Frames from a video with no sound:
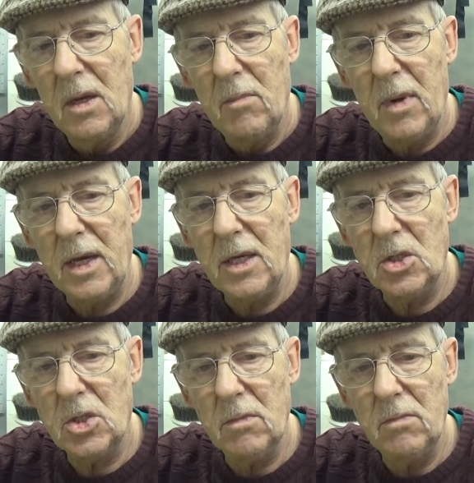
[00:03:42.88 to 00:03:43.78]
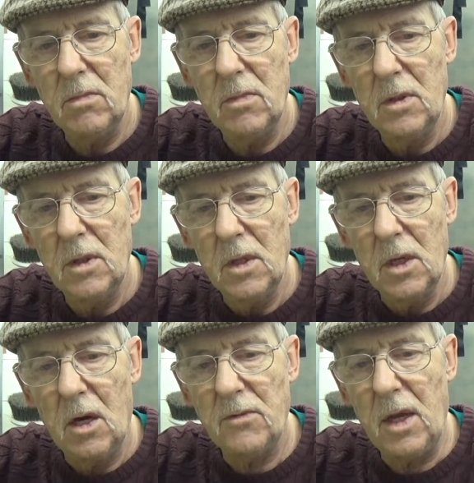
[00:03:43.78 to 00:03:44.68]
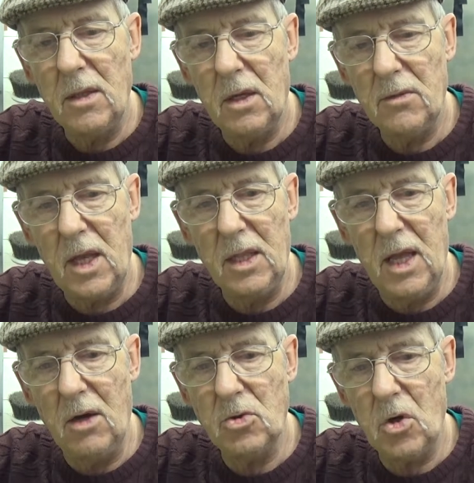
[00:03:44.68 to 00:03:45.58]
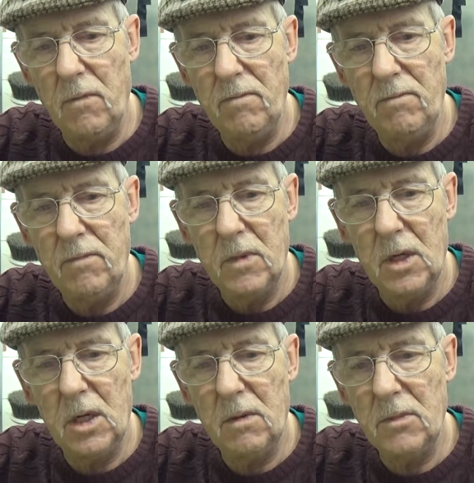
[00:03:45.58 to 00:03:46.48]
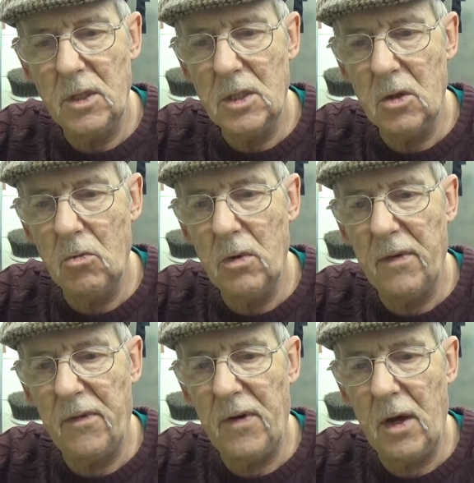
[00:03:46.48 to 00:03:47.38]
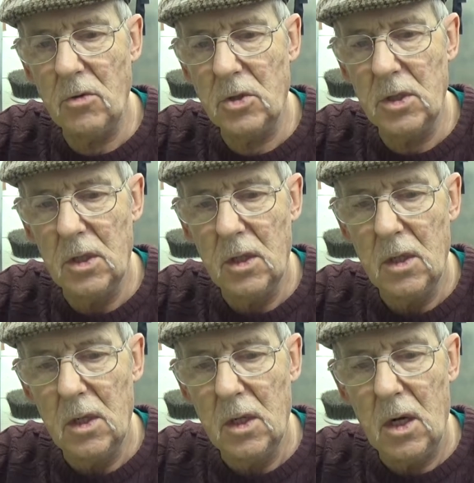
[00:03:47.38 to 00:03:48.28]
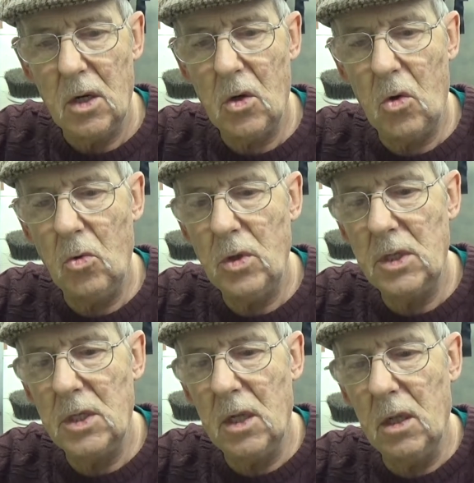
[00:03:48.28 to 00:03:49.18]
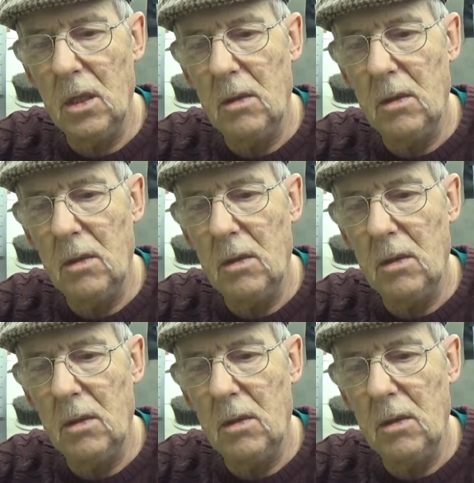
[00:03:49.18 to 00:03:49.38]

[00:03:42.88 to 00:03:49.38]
making some. I've done loads of them. These little river floats. I've got all these little